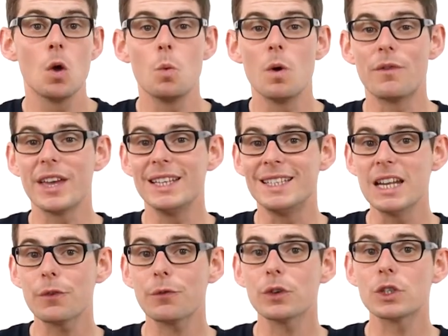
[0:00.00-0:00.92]
with a
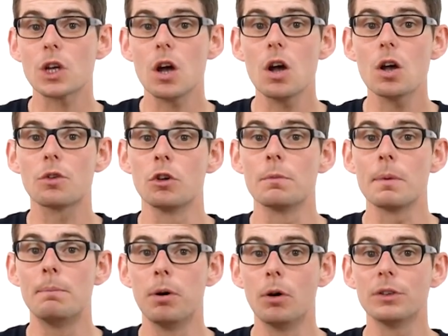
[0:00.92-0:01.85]
different R group
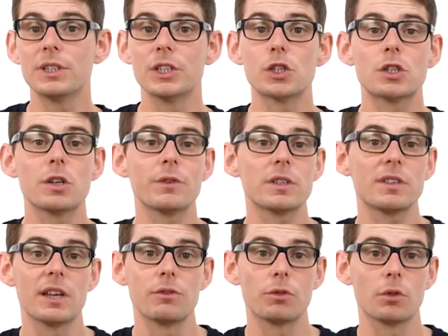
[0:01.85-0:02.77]
bonded to the
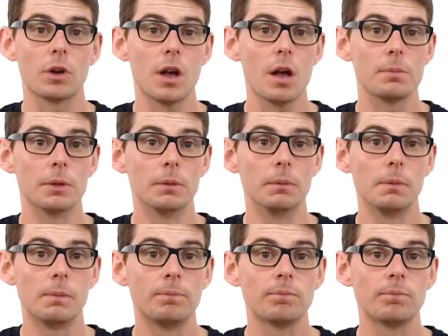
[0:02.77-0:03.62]
central carbon.